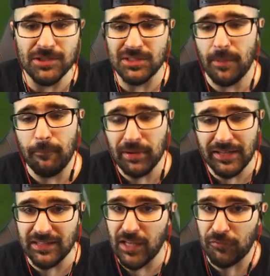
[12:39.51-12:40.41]
So it's
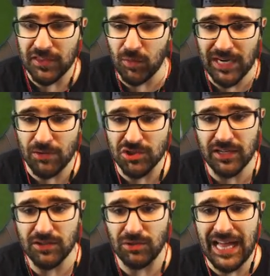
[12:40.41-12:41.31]
completely different than what I was
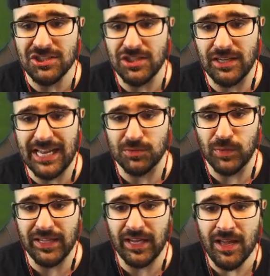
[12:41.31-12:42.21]
trying to do last year, last
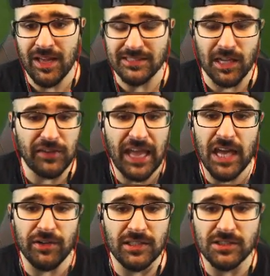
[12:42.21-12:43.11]
weekend. Instead of
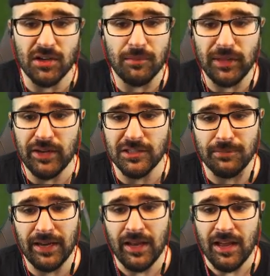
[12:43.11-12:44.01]
catering to certain players,
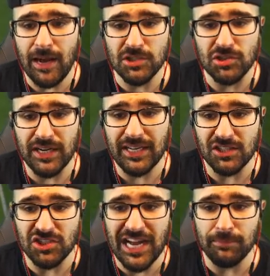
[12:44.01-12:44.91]
man, I'm just trying to get
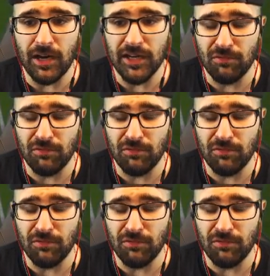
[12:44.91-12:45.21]
the job done.